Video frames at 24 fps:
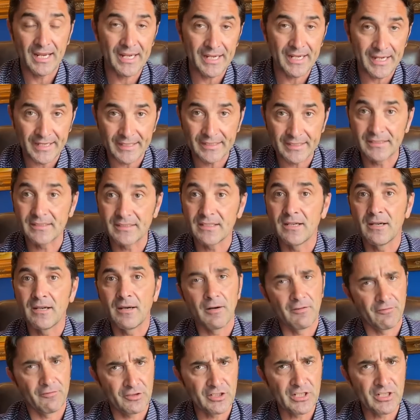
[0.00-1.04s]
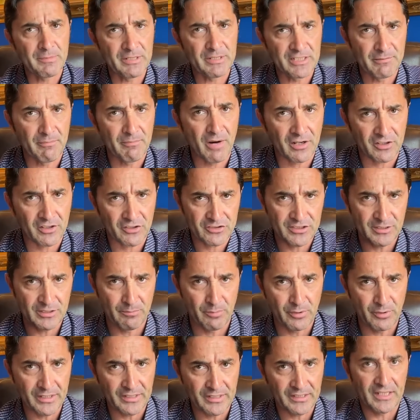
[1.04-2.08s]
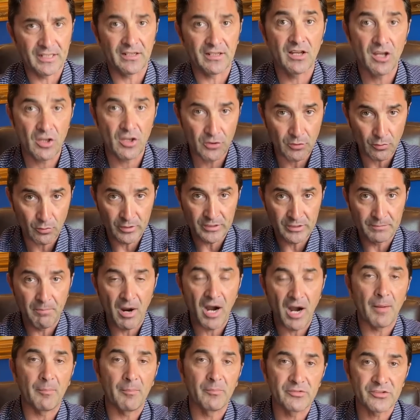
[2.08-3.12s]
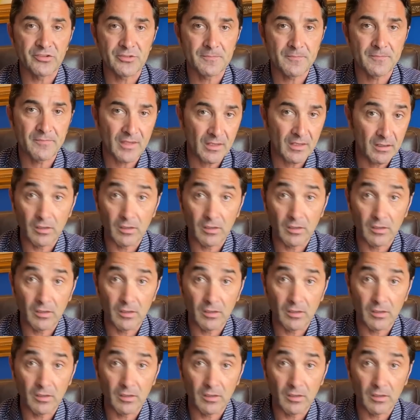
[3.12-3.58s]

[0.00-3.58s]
and freedom and democracy bringing with bombs.